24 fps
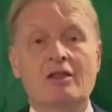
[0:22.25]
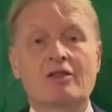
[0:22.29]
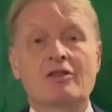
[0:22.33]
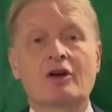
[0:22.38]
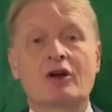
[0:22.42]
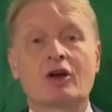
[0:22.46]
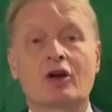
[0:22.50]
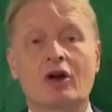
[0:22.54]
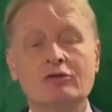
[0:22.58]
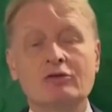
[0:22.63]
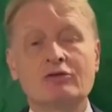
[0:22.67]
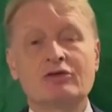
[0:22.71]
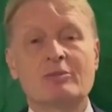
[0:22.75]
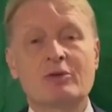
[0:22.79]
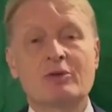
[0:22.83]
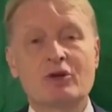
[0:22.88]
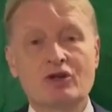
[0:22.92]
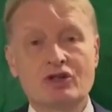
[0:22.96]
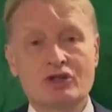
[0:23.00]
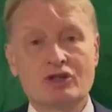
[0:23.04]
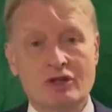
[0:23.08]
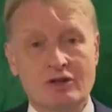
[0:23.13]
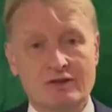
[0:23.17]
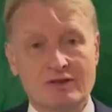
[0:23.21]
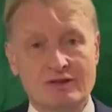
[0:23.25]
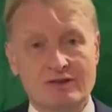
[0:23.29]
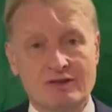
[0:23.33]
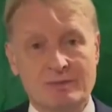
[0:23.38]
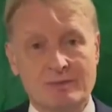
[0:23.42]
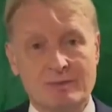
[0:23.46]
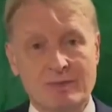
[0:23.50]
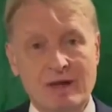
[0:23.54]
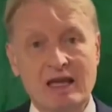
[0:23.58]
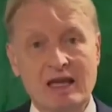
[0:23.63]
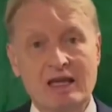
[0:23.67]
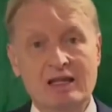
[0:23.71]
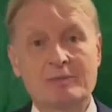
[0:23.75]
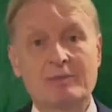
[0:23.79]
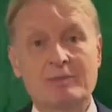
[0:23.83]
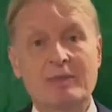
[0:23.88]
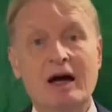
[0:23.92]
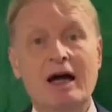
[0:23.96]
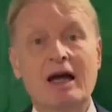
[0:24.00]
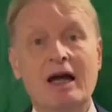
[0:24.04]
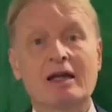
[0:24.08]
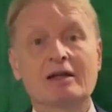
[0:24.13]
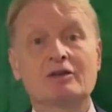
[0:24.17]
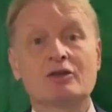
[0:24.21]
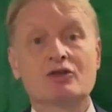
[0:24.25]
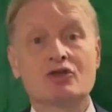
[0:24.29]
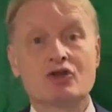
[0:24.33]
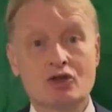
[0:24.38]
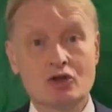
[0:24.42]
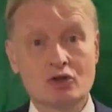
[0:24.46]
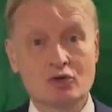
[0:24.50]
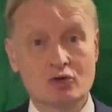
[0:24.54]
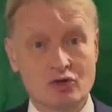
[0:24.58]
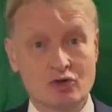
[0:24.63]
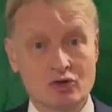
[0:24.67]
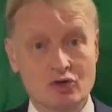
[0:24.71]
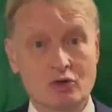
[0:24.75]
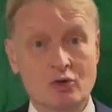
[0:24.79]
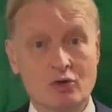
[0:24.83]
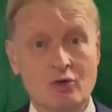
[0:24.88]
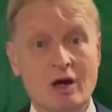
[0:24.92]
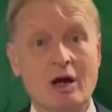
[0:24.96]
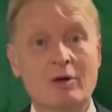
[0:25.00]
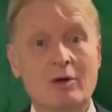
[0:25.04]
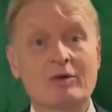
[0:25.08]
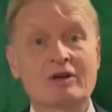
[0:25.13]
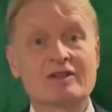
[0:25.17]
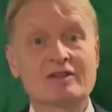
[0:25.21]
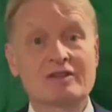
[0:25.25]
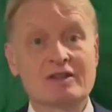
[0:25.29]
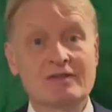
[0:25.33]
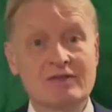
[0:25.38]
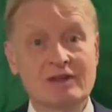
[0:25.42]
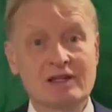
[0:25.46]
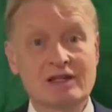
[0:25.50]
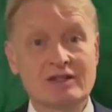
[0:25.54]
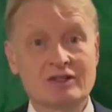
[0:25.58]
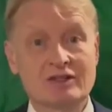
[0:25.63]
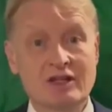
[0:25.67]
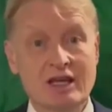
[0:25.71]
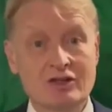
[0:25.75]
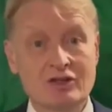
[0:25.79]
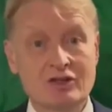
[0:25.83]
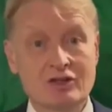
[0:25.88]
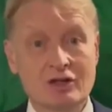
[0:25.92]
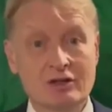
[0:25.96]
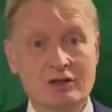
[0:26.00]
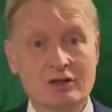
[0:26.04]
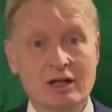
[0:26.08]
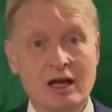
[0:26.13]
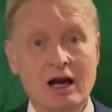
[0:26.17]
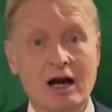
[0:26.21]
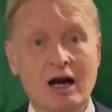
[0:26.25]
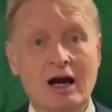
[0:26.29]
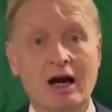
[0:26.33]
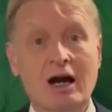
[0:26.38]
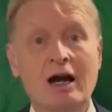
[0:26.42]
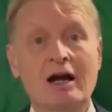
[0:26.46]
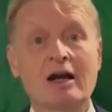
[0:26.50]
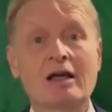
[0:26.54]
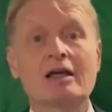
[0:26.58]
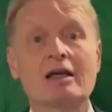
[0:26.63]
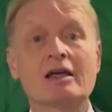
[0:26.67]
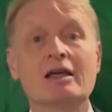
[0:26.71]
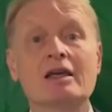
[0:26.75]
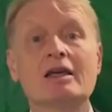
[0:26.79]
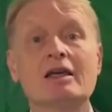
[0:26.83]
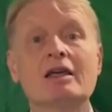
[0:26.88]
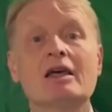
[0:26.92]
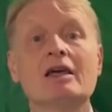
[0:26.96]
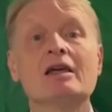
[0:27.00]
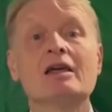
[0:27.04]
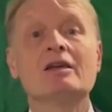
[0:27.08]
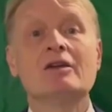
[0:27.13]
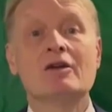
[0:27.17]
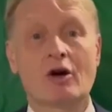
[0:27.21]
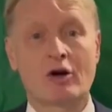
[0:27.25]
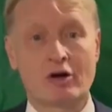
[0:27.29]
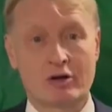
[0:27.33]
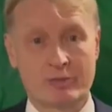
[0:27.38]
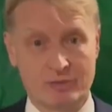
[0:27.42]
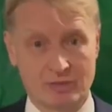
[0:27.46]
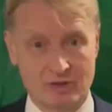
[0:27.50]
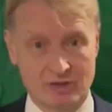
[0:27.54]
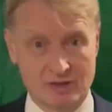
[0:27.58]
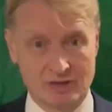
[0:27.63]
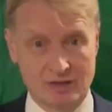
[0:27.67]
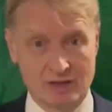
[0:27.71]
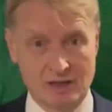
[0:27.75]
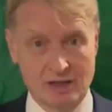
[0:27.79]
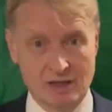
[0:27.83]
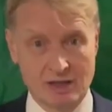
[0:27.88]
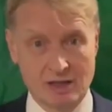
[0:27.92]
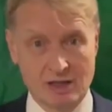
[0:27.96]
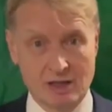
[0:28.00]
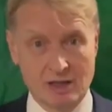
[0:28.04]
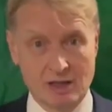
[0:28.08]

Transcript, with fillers: The contributions made by the Jews to our civilization are enormous.